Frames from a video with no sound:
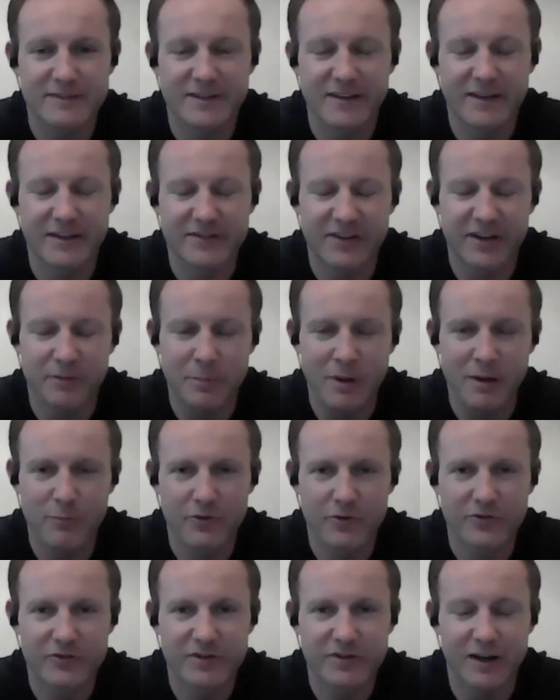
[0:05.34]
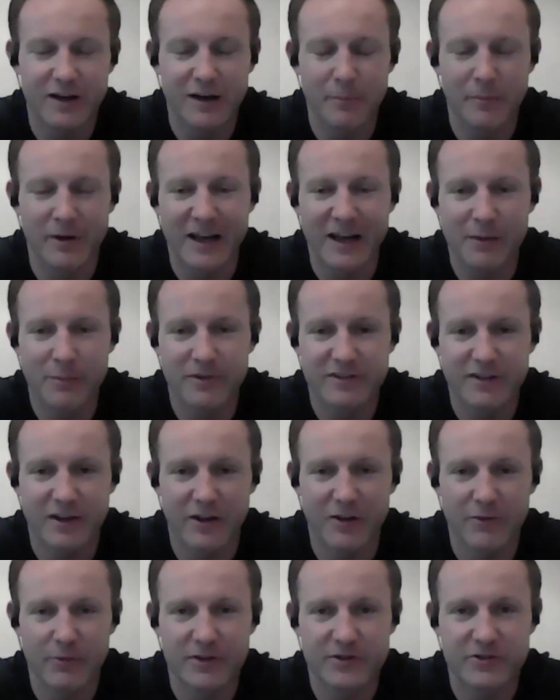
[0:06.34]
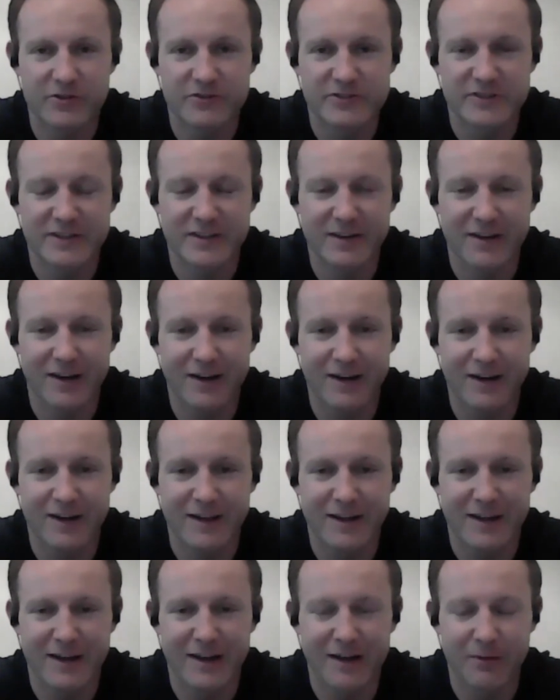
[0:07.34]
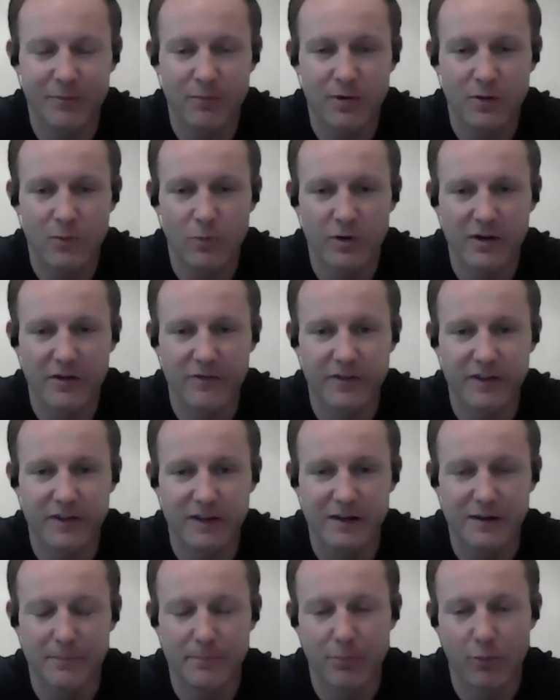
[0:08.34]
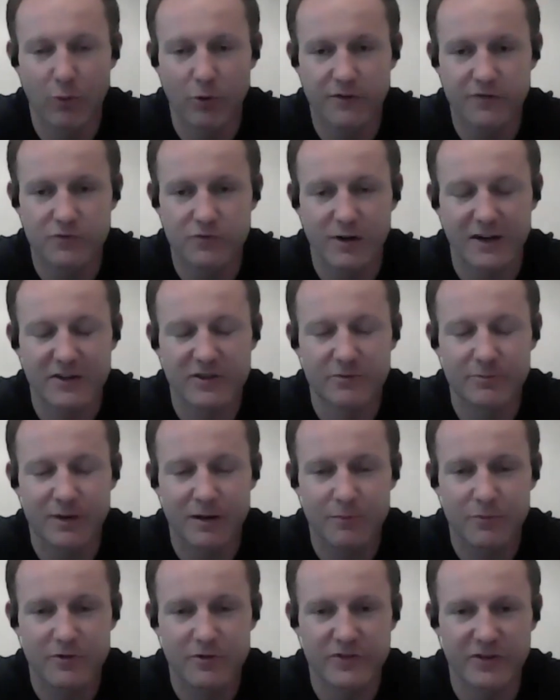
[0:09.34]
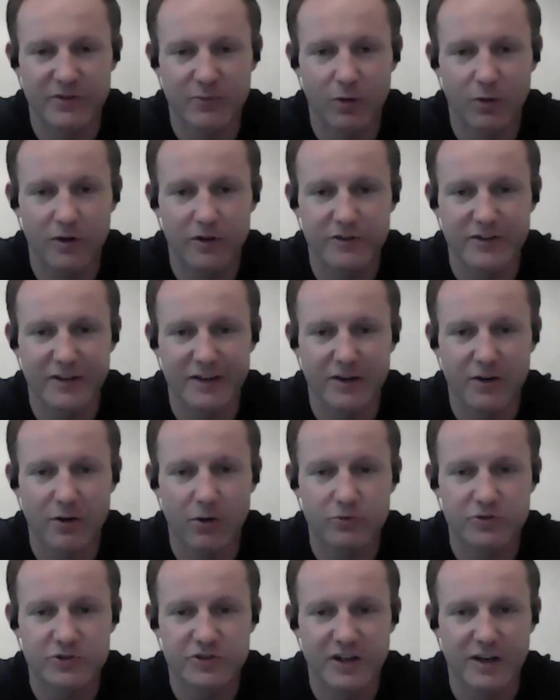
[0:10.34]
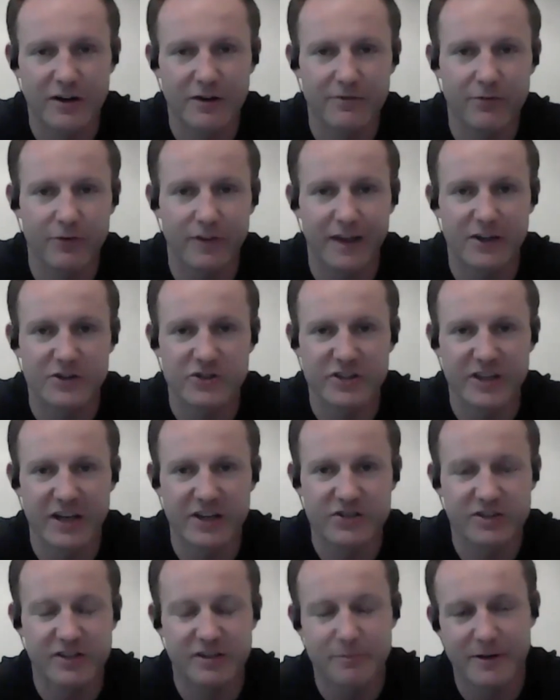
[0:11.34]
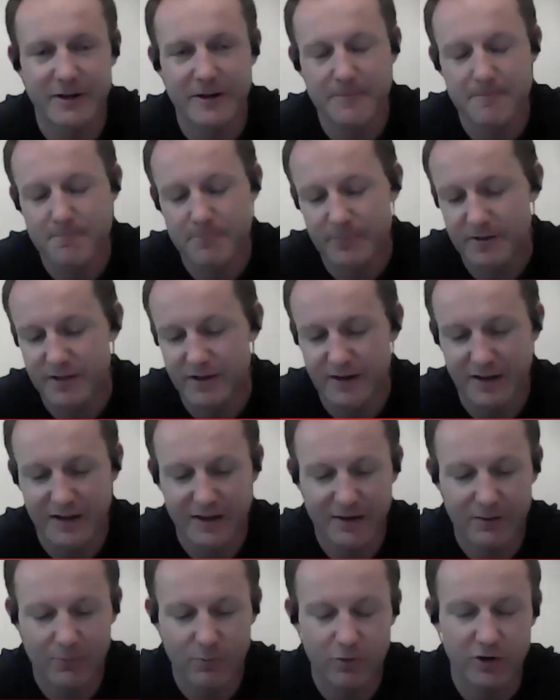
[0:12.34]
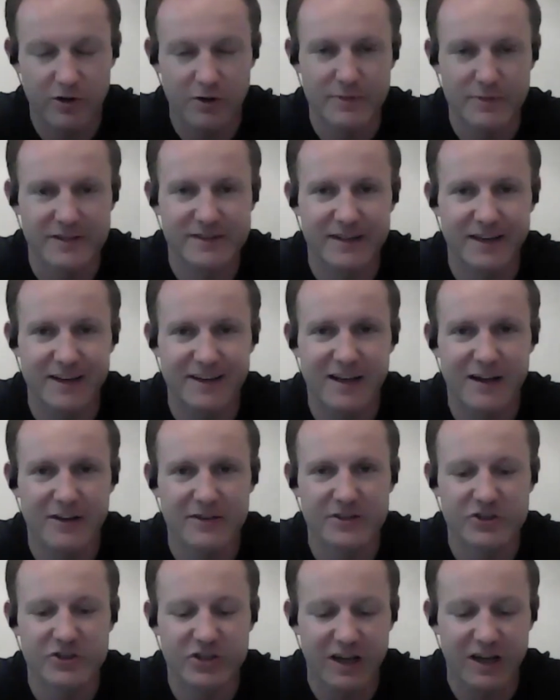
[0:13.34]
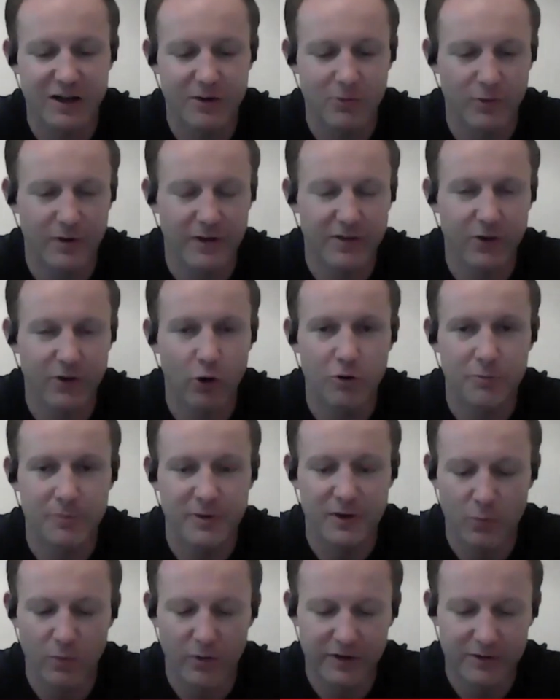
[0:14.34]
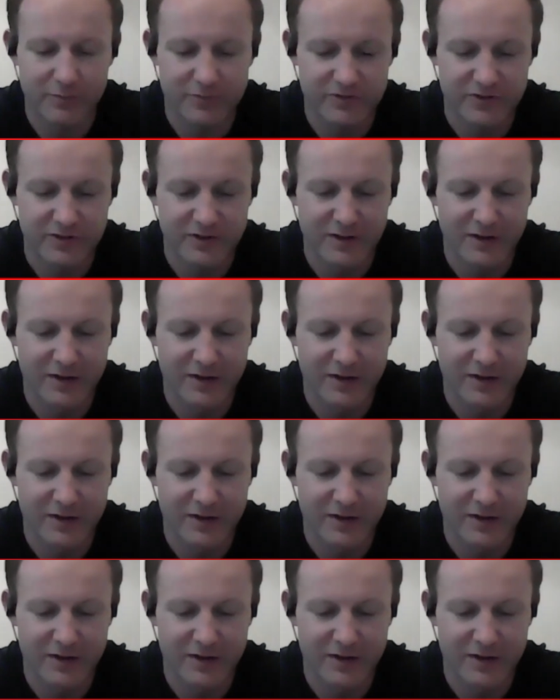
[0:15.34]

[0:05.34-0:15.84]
CSCA members. My name is Elliot Richardson. I am one of the board of director members as well as a co-chair for the education committee. Today, we're going to be sitting down to chat with Owen MacWilliams,